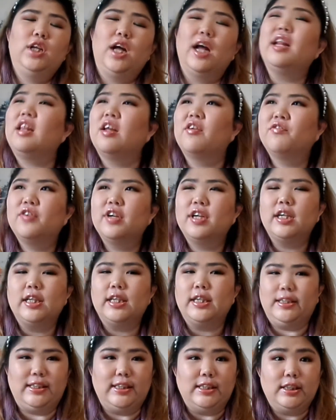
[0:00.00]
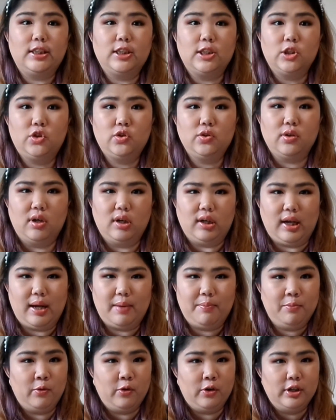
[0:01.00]
I definitely listen to a
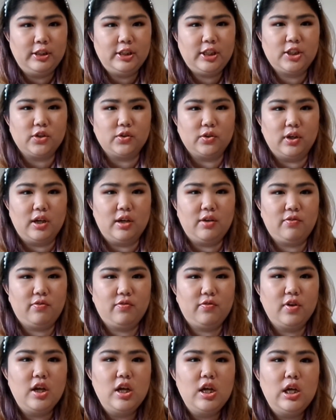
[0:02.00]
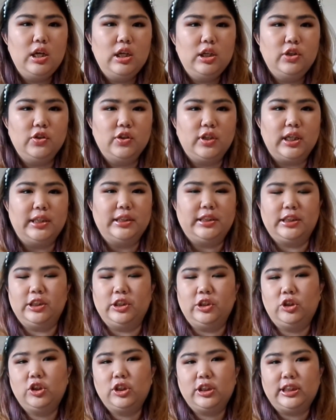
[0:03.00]
lot more. So if you guys are
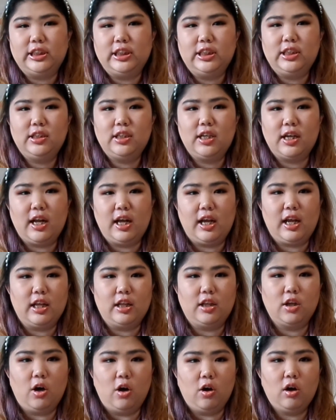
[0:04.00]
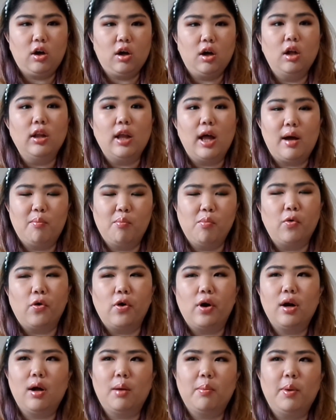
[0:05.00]
interested, then I can talk a lot
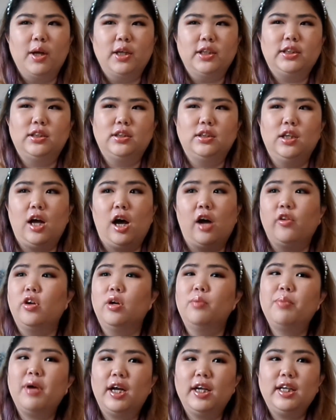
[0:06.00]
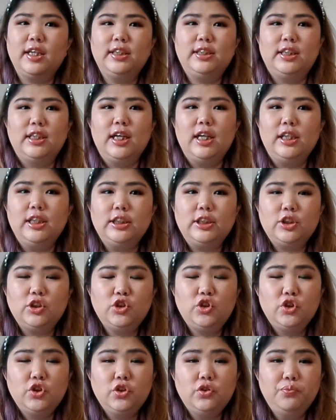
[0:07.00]
more about other podcasts that I listen
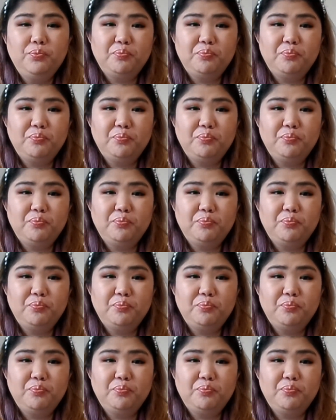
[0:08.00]
to.